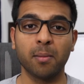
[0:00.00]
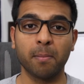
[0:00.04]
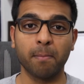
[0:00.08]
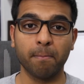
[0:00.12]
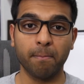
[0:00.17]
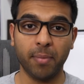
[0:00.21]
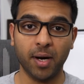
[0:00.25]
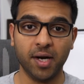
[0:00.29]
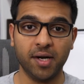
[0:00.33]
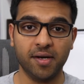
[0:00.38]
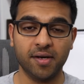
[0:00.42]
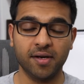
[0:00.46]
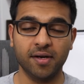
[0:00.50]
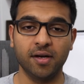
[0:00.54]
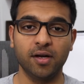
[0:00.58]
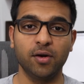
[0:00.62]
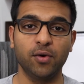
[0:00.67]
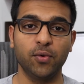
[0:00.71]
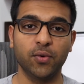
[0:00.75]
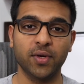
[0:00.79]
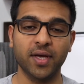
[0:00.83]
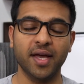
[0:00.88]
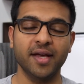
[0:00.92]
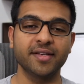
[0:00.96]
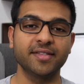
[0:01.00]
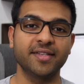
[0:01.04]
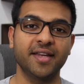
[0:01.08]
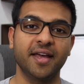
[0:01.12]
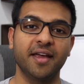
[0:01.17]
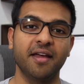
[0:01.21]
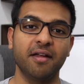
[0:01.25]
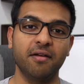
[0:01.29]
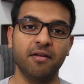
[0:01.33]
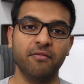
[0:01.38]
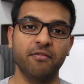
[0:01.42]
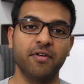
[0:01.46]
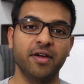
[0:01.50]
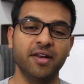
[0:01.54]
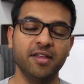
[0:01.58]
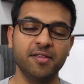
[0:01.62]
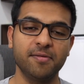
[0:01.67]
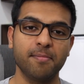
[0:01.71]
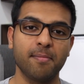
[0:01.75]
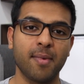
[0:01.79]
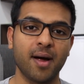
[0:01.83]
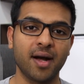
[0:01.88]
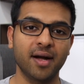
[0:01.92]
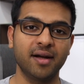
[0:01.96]
But Nokia has taken a very
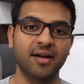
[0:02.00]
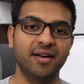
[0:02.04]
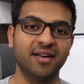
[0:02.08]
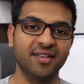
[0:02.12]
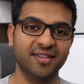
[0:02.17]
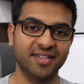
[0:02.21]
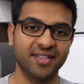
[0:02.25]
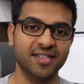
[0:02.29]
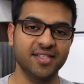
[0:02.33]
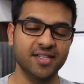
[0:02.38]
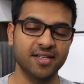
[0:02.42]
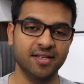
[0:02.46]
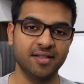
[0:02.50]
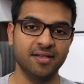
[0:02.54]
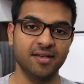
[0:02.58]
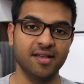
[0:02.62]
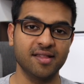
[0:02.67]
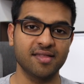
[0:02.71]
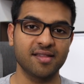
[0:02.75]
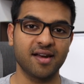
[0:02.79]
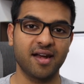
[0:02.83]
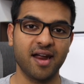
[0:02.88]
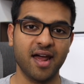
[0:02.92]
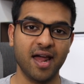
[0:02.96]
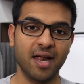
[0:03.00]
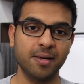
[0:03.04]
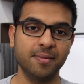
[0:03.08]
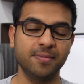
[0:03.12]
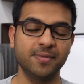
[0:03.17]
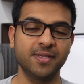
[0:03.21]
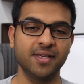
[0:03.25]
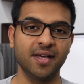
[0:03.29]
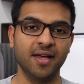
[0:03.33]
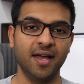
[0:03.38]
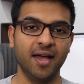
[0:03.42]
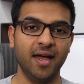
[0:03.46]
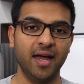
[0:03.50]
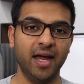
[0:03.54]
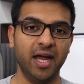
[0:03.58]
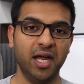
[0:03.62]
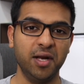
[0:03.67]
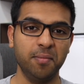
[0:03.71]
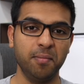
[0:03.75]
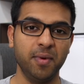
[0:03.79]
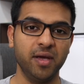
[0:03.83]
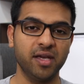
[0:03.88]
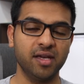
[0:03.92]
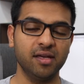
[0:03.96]
smart decision that helps
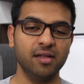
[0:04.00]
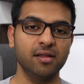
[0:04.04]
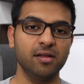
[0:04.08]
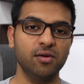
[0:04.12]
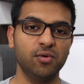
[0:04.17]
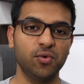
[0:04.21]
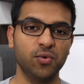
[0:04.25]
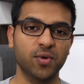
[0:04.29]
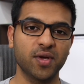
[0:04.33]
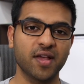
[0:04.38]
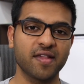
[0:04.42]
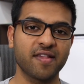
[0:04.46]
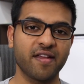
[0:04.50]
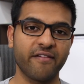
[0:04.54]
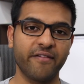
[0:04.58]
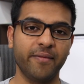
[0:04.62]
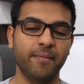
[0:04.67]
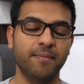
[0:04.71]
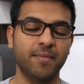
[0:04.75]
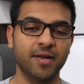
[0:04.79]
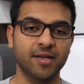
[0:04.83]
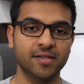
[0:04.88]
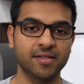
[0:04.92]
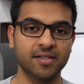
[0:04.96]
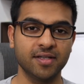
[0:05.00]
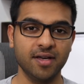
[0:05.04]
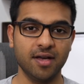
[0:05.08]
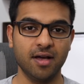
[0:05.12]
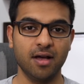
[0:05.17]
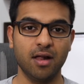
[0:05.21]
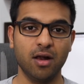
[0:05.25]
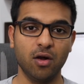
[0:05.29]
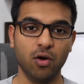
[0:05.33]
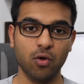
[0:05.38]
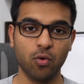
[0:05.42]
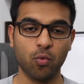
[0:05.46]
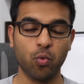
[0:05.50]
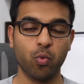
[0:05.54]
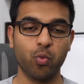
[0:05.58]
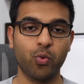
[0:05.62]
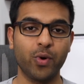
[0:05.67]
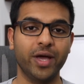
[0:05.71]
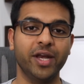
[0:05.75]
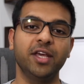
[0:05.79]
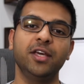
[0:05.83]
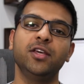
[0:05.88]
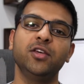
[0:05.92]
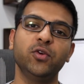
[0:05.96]
in making the Nokia 7 Plus look
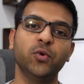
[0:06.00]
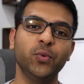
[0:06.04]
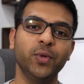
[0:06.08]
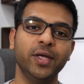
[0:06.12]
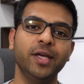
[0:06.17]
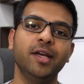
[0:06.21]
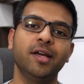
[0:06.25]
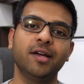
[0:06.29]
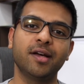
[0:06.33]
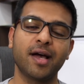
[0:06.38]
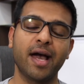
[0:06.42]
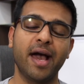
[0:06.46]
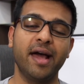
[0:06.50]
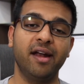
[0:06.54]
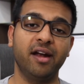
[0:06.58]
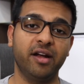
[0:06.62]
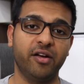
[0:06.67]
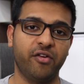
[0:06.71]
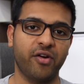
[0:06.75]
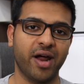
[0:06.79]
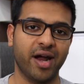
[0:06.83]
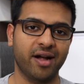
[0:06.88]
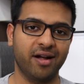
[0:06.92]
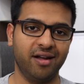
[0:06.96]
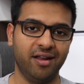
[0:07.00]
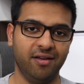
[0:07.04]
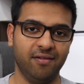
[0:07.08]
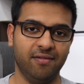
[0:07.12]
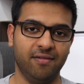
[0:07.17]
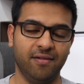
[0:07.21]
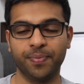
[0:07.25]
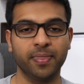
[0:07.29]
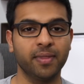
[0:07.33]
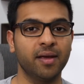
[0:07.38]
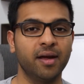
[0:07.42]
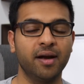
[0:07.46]
very unique and attractive.